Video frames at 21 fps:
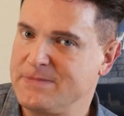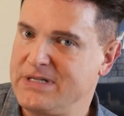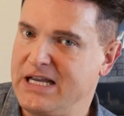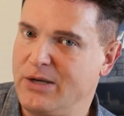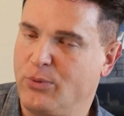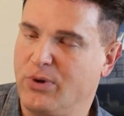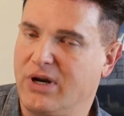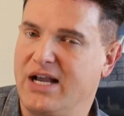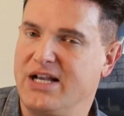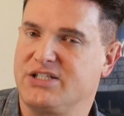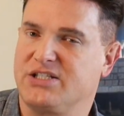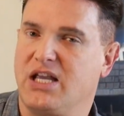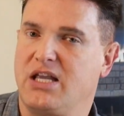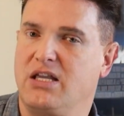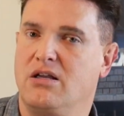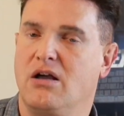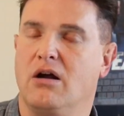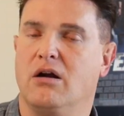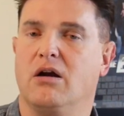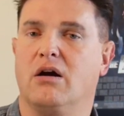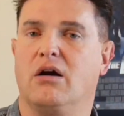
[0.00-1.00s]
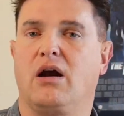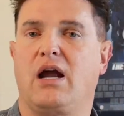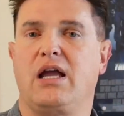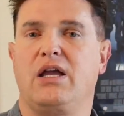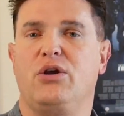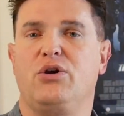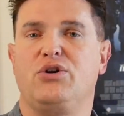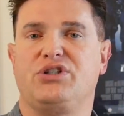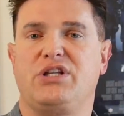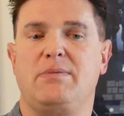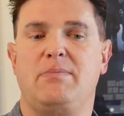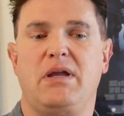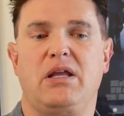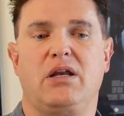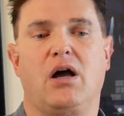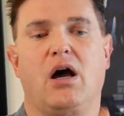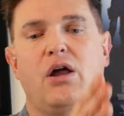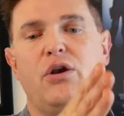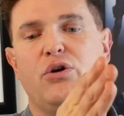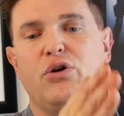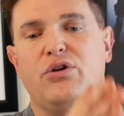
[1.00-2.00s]
And when I say younger, I usually mean
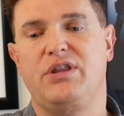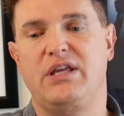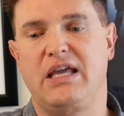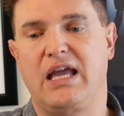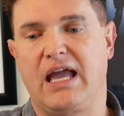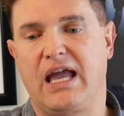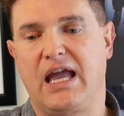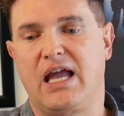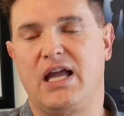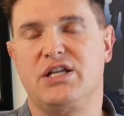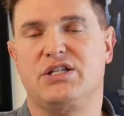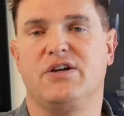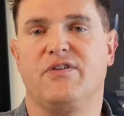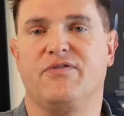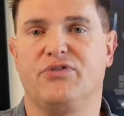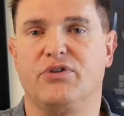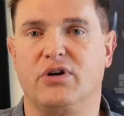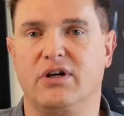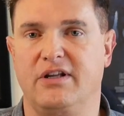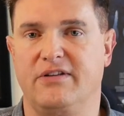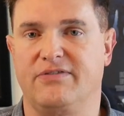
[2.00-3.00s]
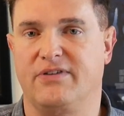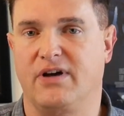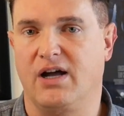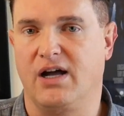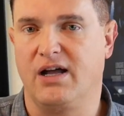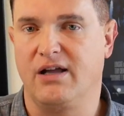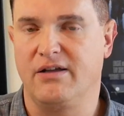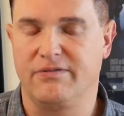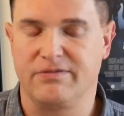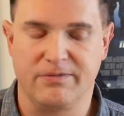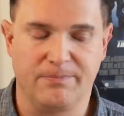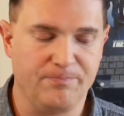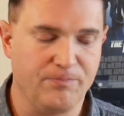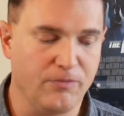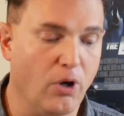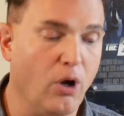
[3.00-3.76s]
under the age of 35.